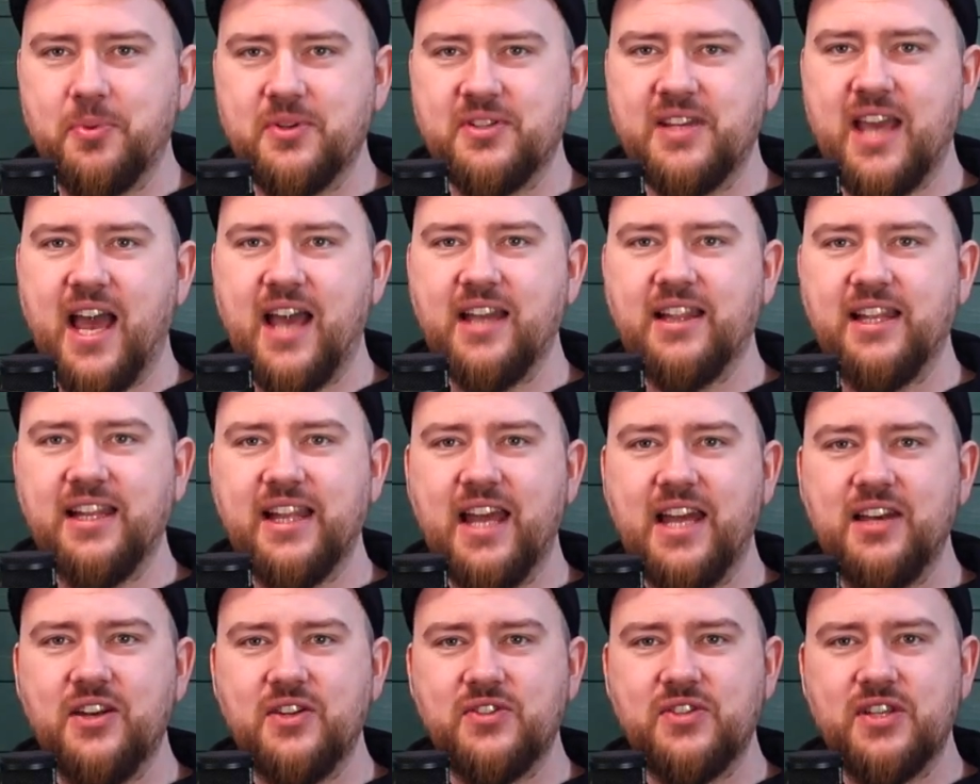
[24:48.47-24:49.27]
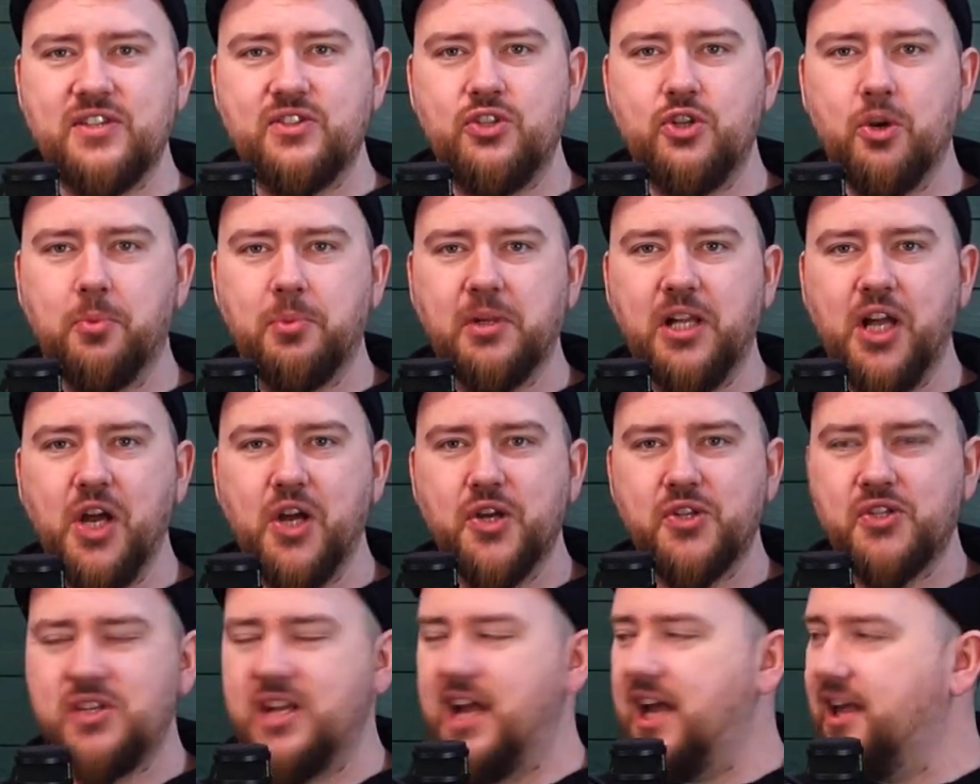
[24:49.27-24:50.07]
has kindly lent us this
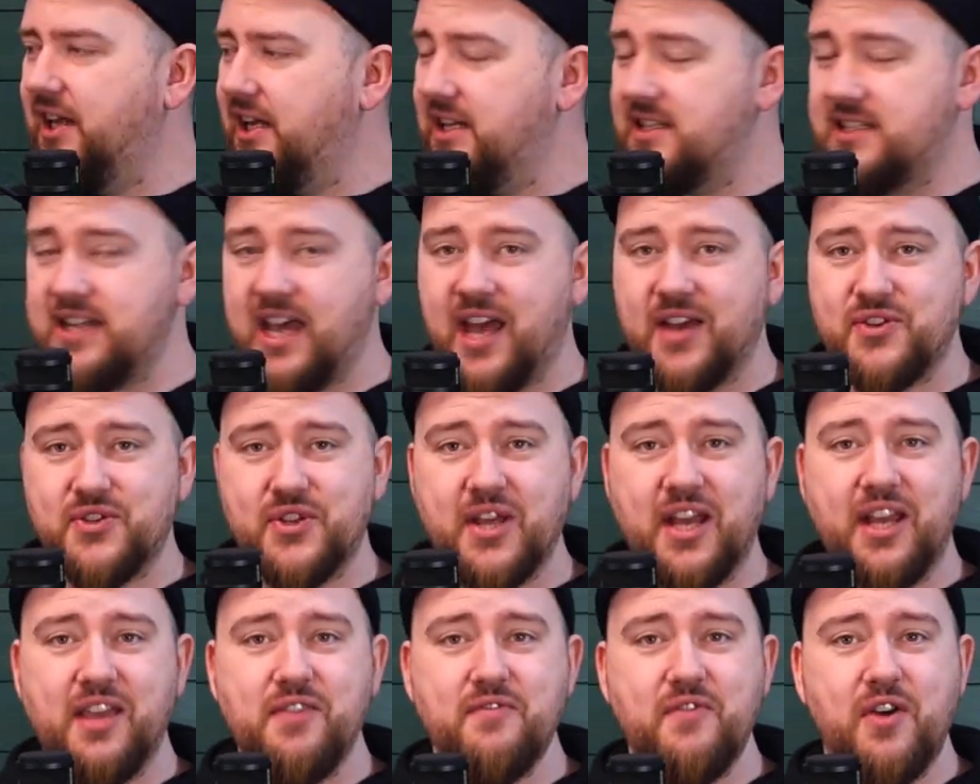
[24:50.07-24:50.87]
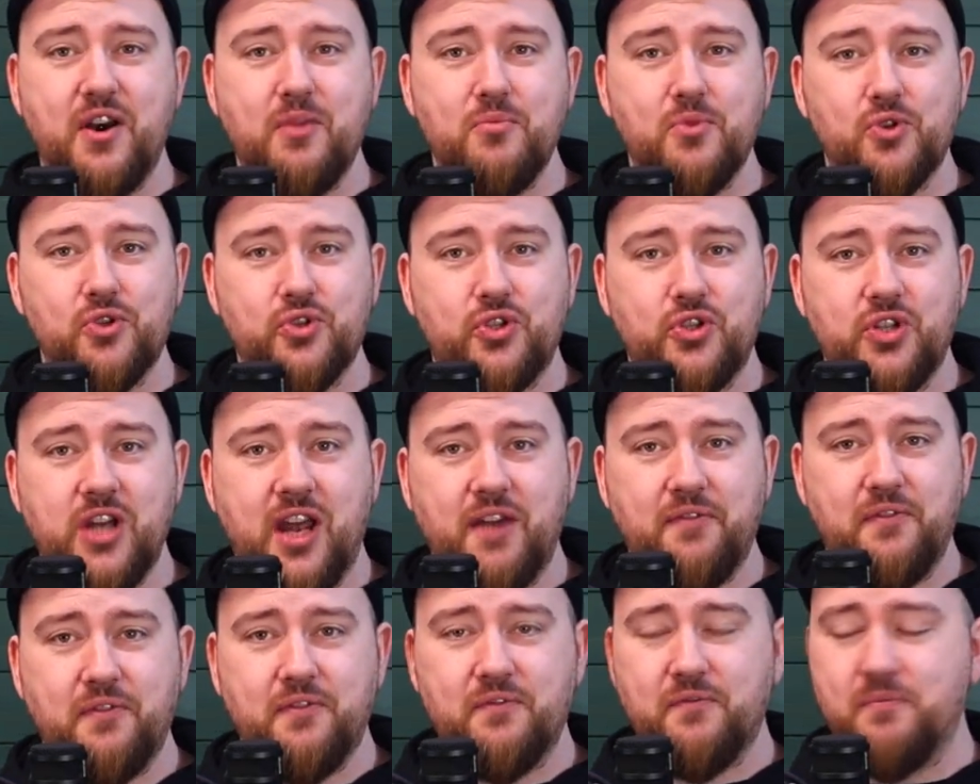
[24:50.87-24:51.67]
00 style guitar. So thank you very much,
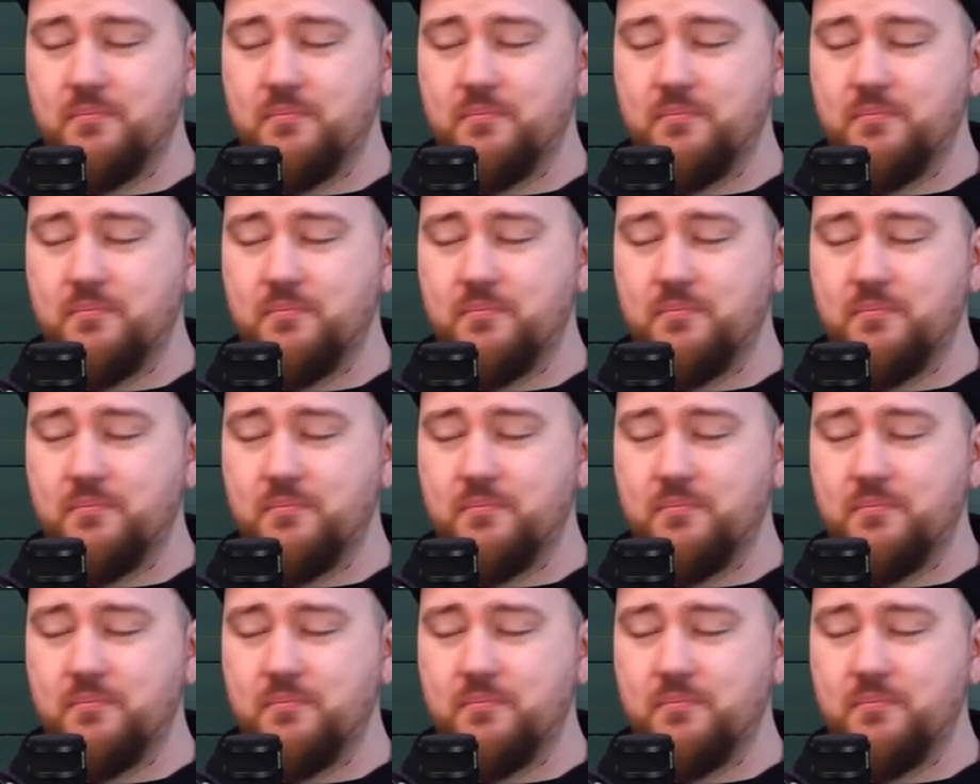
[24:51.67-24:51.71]
Jeff.